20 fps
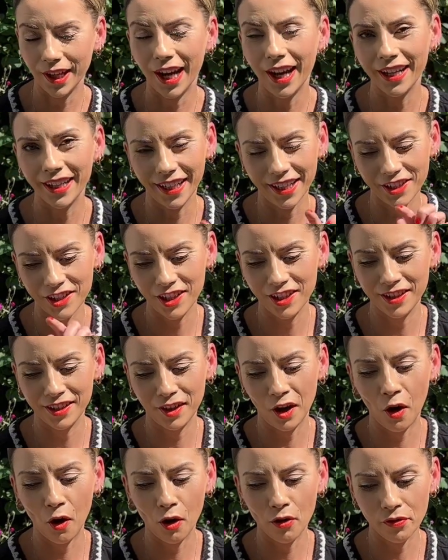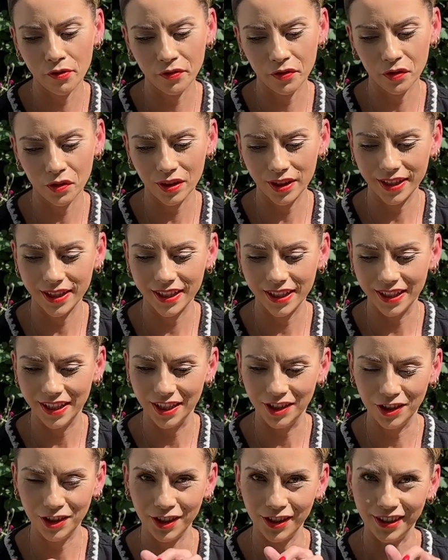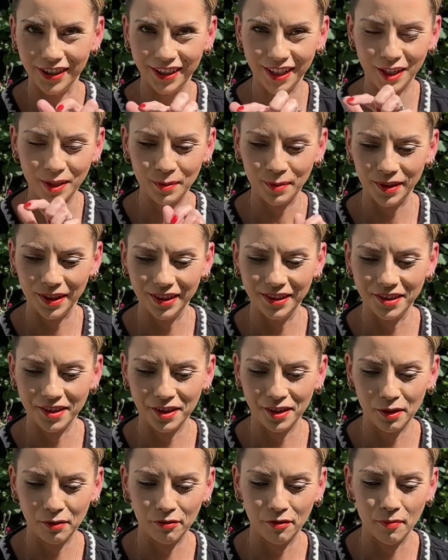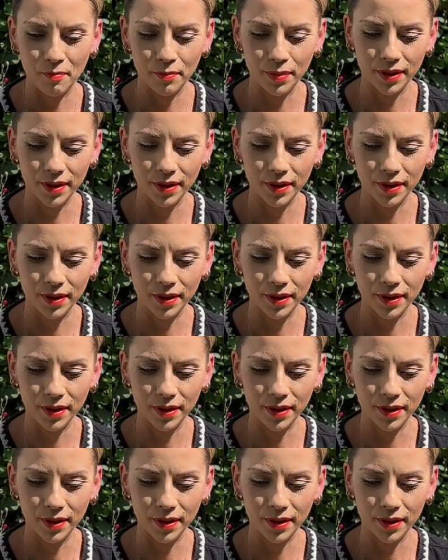I actually did half a variety in each side, that's why it looks different.